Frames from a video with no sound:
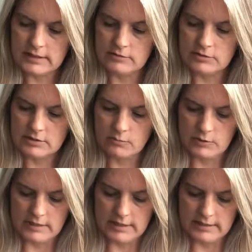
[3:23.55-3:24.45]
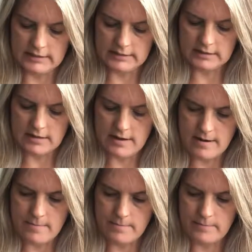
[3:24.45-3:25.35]
either someone that is
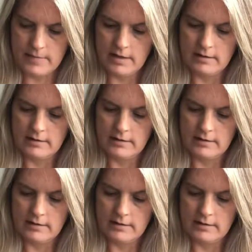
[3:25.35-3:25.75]
um,